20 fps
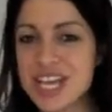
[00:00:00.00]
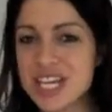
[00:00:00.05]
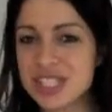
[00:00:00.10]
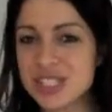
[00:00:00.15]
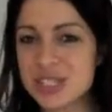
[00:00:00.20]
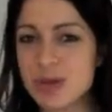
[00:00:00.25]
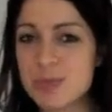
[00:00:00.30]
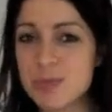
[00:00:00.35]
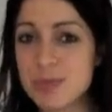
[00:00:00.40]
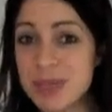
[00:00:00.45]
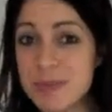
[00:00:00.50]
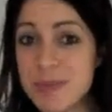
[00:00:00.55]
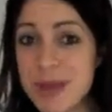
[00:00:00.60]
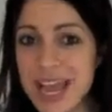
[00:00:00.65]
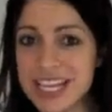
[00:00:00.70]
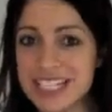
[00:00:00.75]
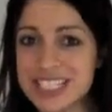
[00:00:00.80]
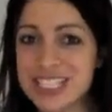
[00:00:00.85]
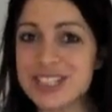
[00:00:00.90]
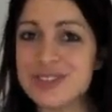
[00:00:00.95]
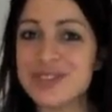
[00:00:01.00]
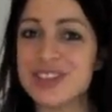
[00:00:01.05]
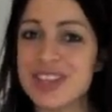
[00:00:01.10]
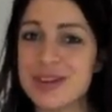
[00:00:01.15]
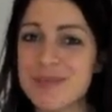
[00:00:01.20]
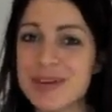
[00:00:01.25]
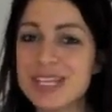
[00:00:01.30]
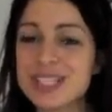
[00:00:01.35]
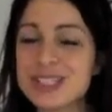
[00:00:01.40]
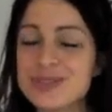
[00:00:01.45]
So be patient with them,
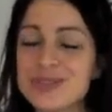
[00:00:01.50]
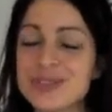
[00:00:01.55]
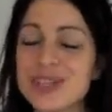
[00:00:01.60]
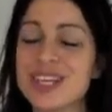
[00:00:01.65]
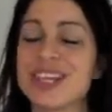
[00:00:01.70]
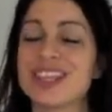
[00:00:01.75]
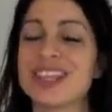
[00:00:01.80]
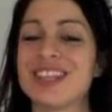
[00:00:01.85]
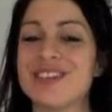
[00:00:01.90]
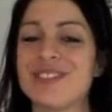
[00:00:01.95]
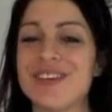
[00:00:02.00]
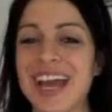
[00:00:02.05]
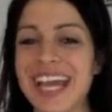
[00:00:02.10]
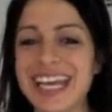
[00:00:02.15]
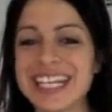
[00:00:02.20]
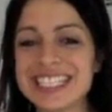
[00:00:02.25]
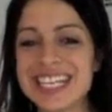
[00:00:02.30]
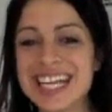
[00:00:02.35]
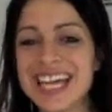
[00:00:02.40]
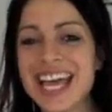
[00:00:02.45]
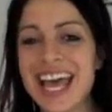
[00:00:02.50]
it's worth the wait.